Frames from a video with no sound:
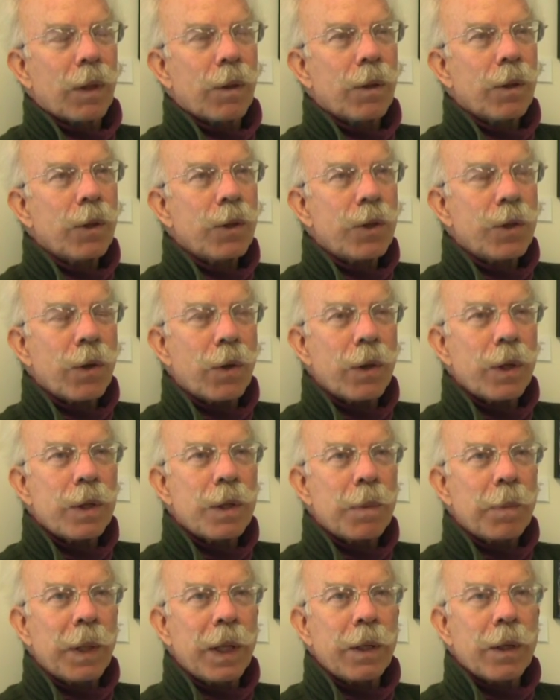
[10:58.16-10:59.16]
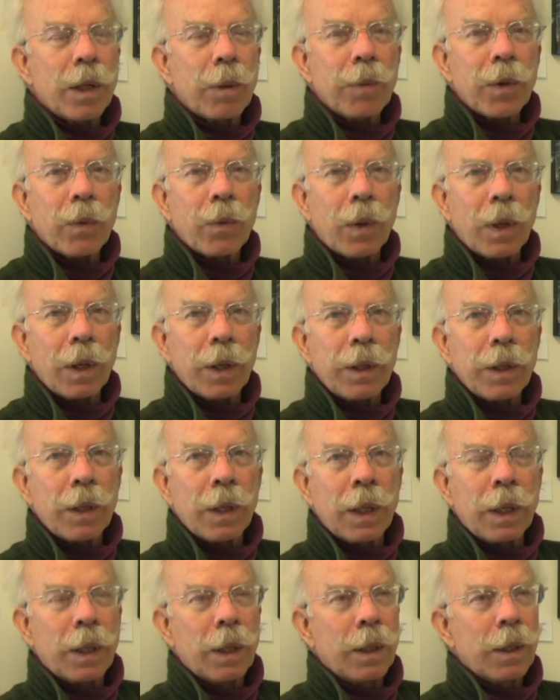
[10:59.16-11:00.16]
the shortest being number 1,
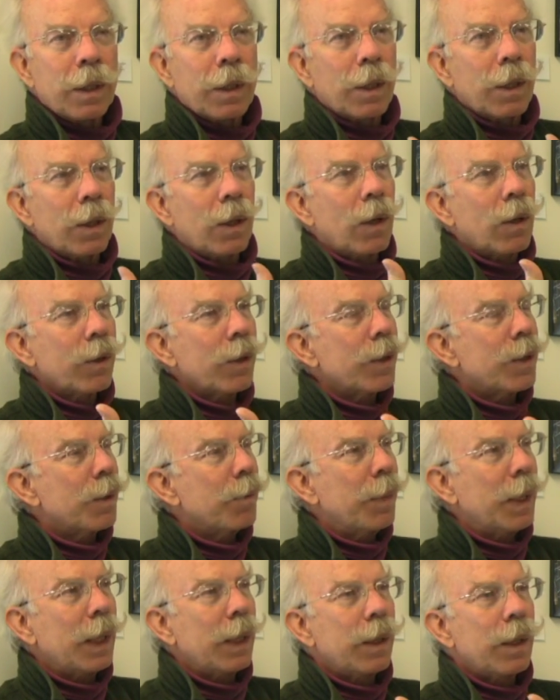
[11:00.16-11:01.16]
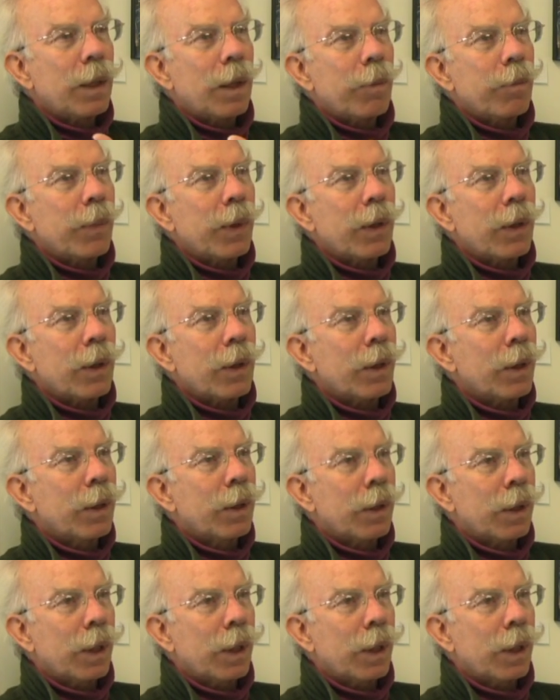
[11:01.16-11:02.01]
the longest being number